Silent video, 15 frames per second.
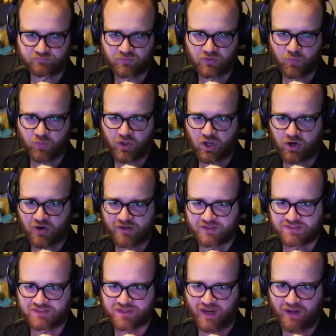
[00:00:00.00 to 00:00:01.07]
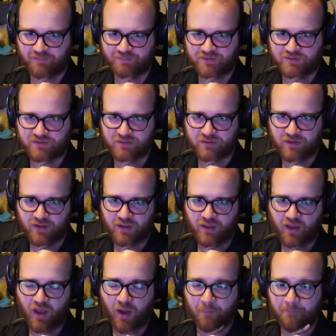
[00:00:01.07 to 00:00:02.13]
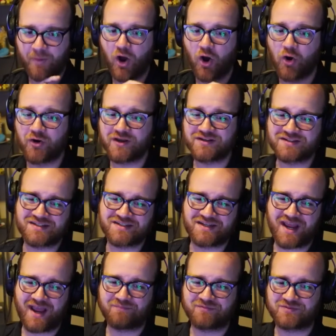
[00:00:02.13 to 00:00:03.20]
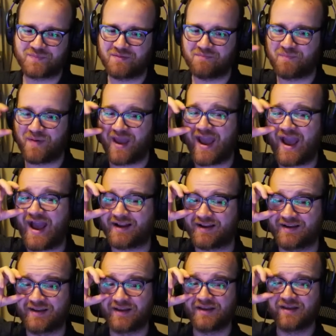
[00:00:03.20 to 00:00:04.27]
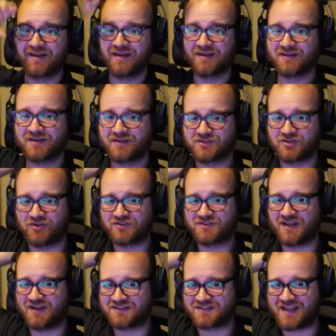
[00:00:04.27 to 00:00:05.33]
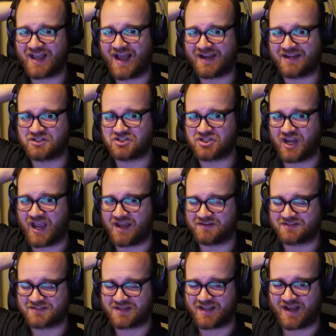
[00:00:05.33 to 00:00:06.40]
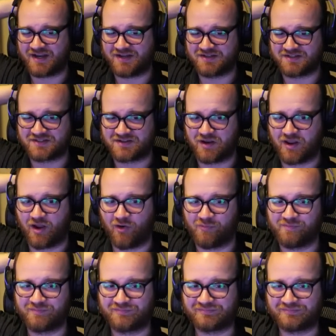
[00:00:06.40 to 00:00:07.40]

We already snapped. Opponent snapped me back. Don't tell Scotty, chat. Scotty doesn't know.